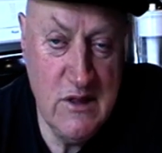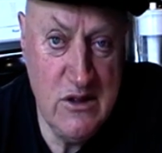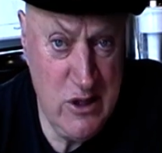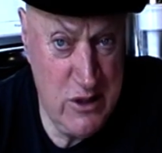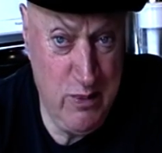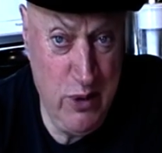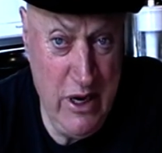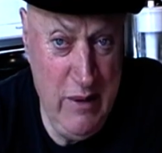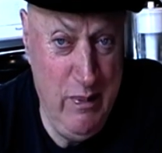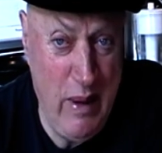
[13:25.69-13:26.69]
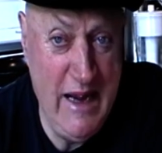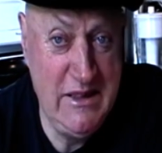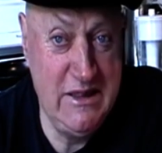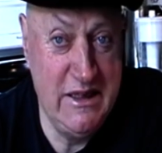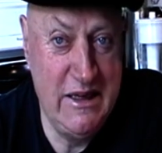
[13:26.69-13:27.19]
So it's pretty
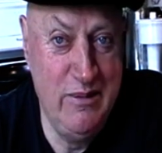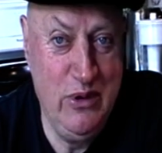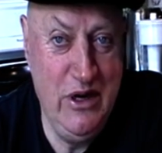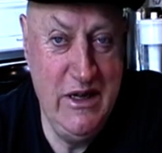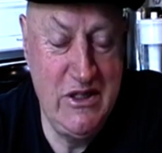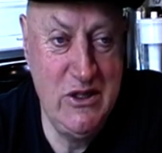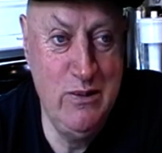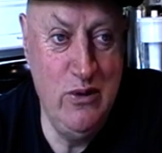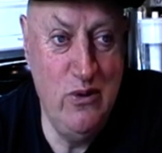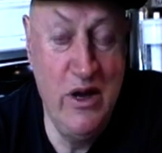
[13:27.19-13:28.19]
basic and pretty simple.